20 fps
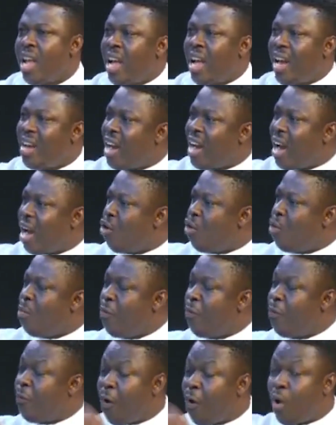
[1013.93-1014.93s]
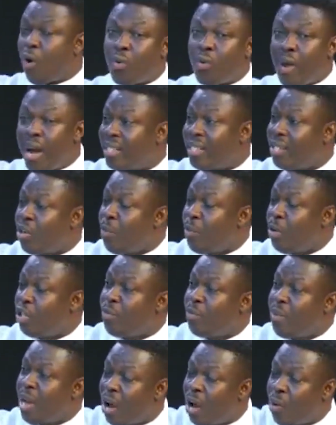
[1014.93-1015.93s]
a dan no before class or bet
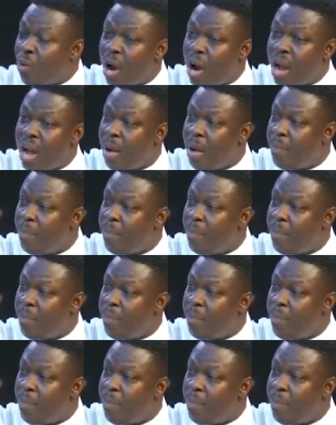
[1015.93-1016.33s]
me acquire